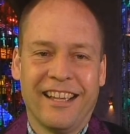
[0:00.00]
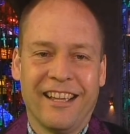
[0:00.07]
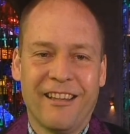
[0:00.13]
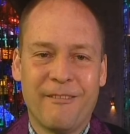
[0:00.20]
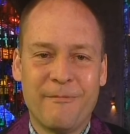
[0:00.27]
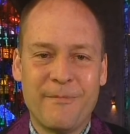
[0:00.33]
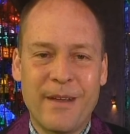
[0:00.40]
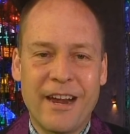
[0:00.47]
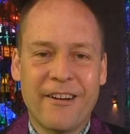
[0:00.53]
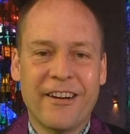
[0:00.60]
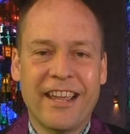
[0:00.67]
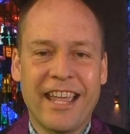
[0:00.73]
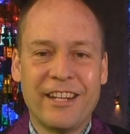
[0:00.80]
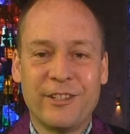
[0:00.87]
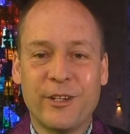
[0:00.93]

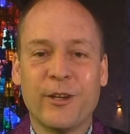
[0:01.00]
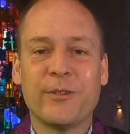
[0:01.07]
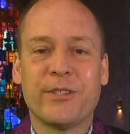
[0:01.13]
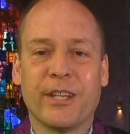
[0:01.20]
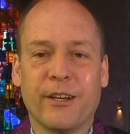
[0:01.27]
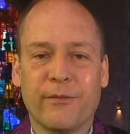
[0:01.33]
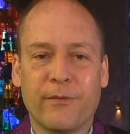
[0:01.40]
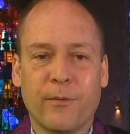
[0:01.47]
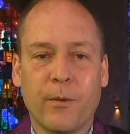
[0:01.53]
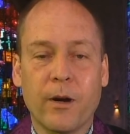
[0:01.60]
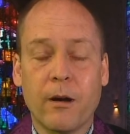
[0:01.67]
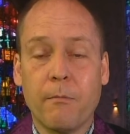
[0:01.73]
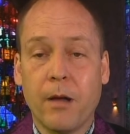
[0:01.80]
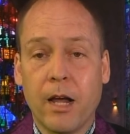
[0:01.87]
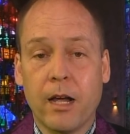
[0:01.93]
Mary and Joseph were
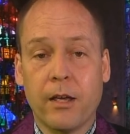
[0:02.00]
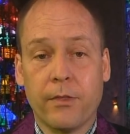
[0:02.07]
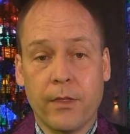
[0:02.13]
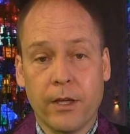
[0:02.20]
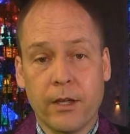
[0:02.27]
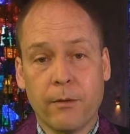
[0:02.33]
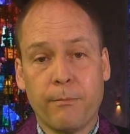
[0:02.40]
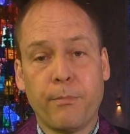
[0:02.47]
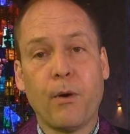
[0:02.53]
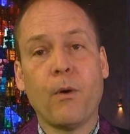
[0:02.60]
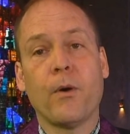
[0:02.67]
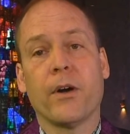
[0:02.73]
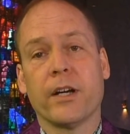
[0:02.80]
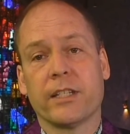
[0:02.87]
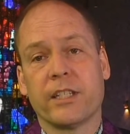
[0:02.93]
among the
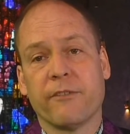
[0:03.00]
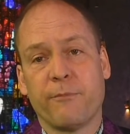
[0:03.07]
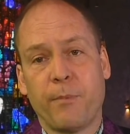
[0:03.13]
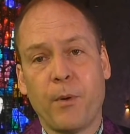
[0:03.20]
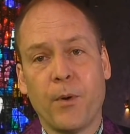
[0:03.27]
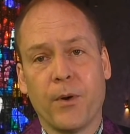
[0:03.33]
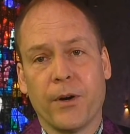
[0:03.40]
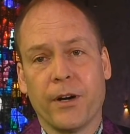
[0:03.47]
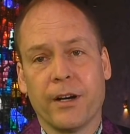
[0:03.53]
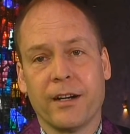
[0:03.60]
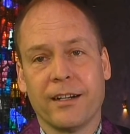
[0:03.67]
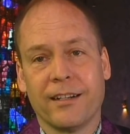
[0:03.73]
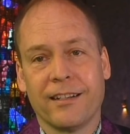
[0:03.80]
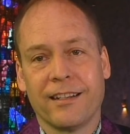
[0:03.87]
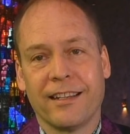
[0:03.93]
poorest of poor
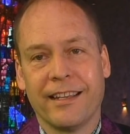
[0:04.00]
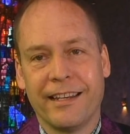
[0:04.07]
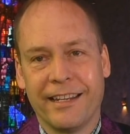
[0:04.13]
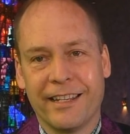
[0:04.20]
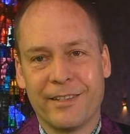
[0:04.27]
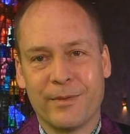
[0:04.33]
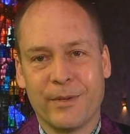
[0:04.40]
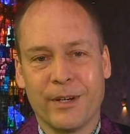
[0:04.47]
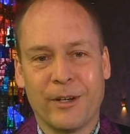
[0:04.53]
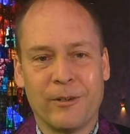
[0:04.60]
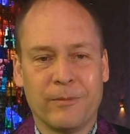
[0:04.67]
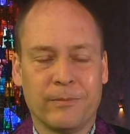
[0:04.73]
in Israel.